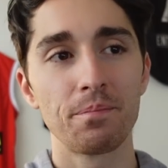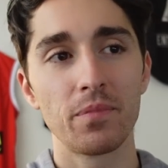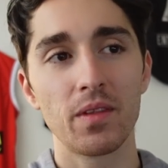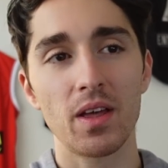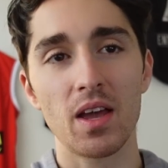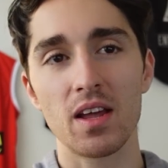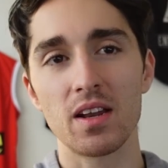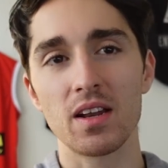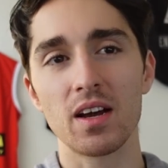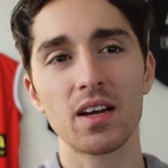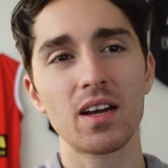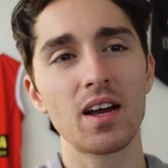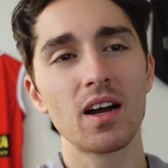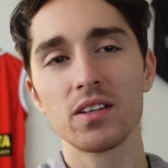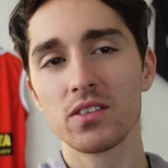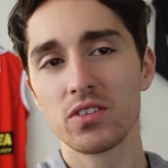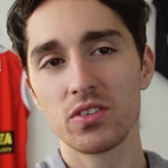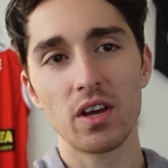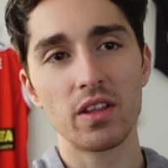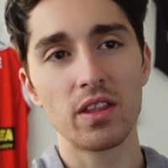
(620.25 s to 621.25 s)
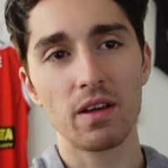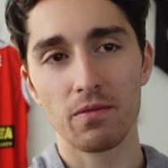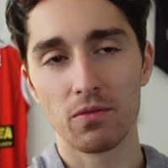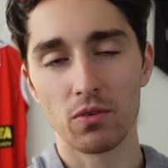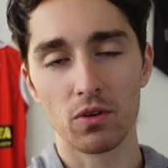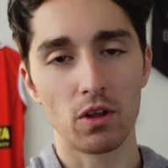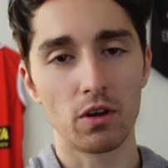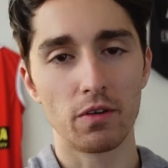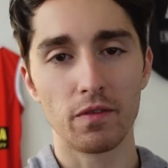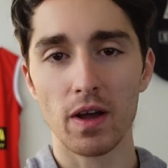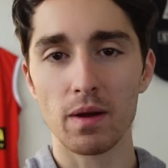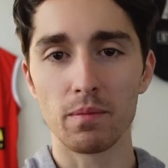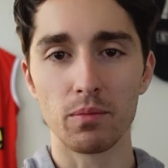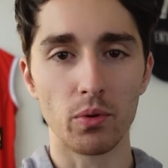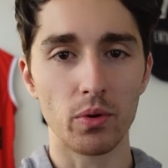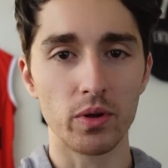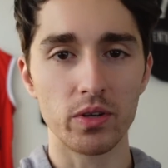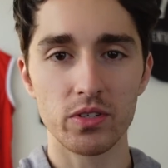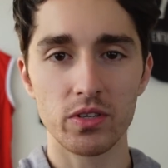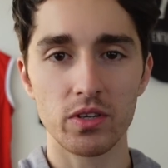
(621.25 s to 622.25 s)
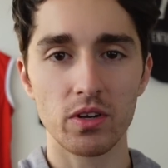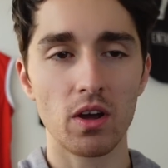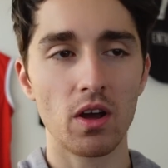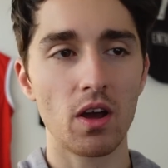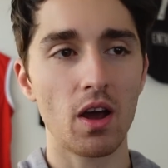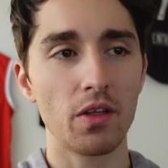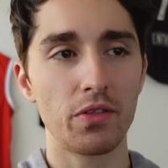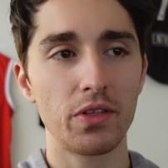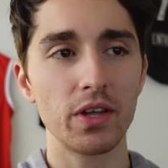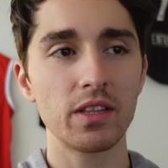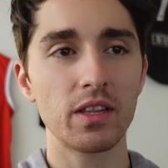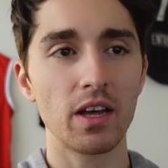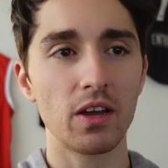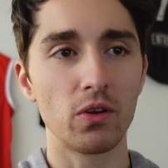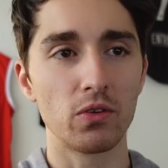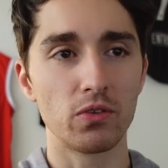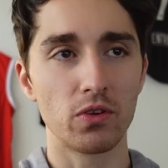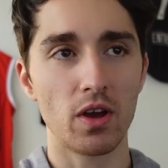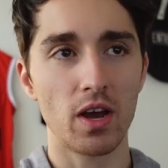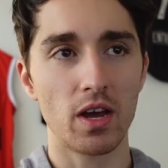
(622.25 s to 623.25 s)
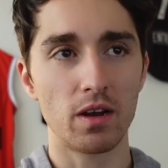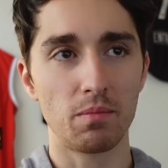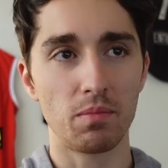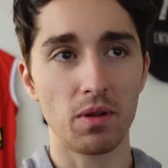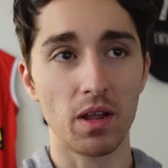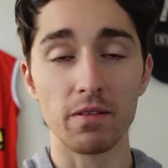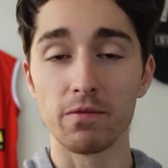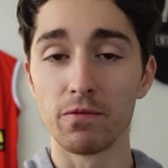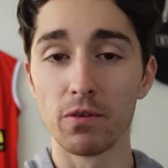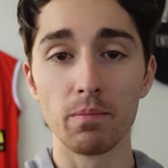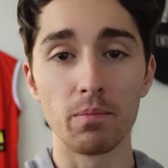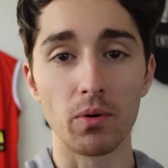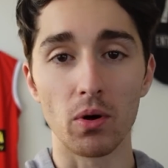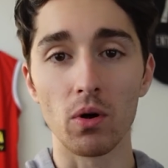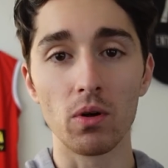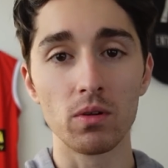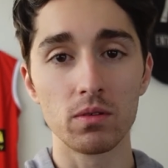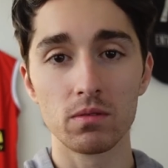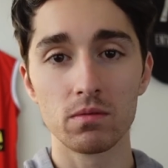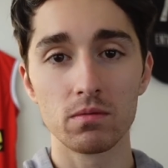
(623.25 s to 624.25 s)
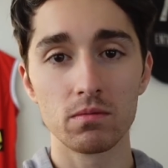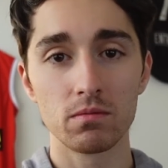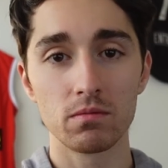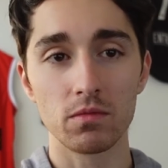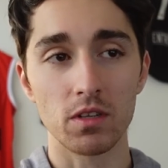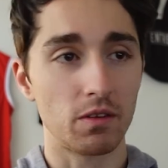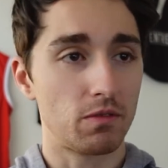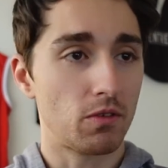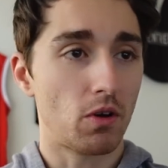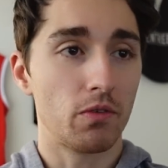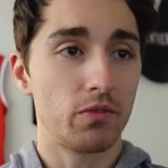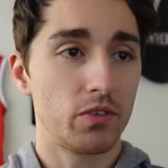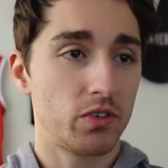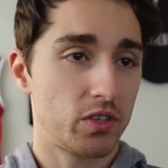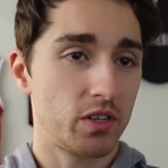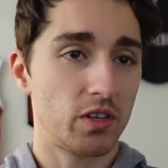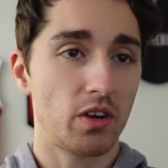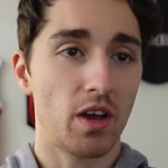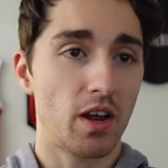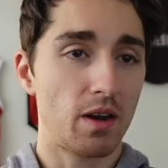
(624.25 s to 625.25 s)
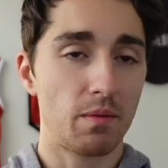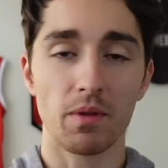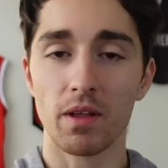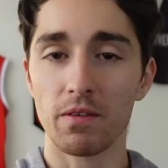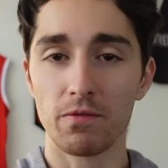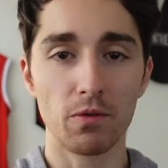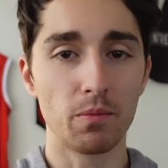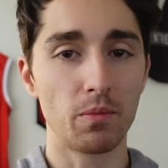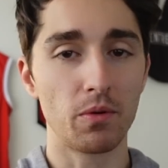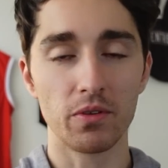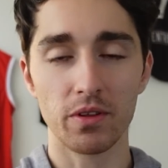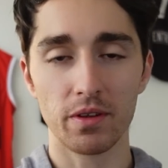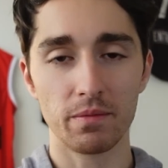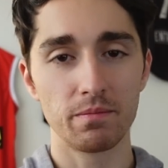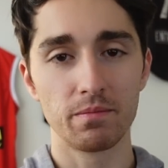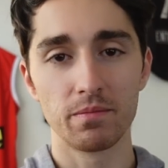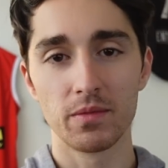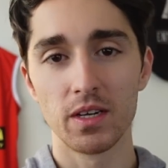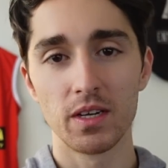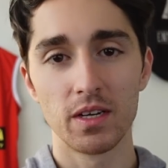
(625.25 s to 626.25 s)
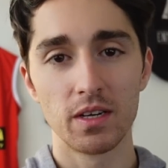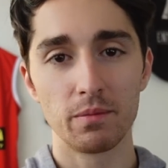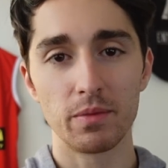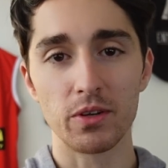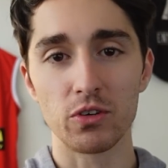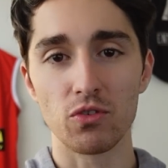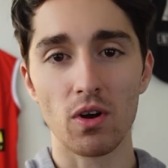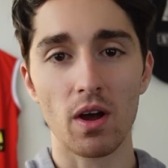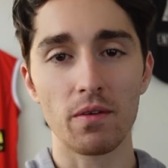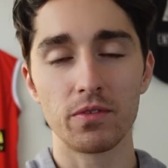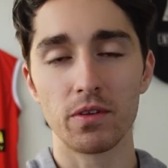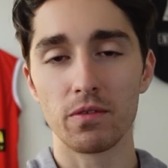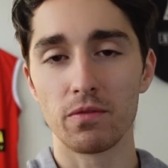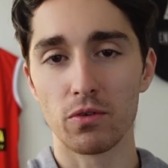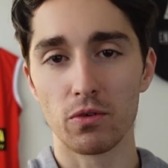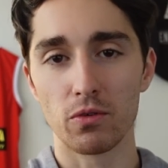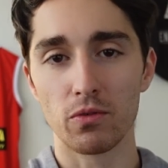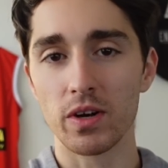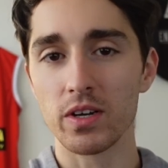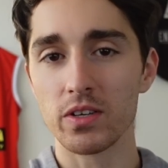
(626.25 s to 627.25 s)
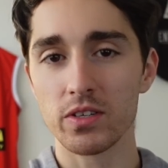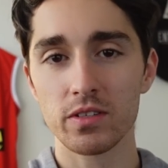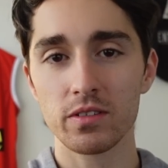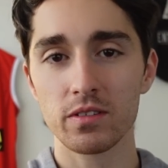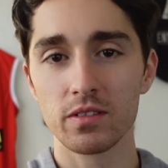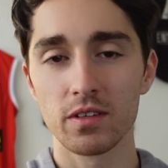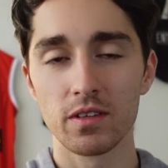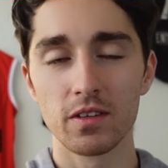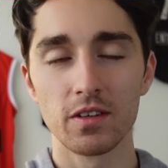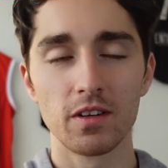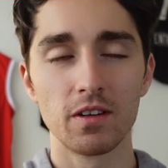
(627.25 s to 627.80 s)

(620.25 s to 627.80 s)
And I can't say that for a lot of our boys. I think they all know how to play football. They obviously know how to play football. They've been drafted for a reason.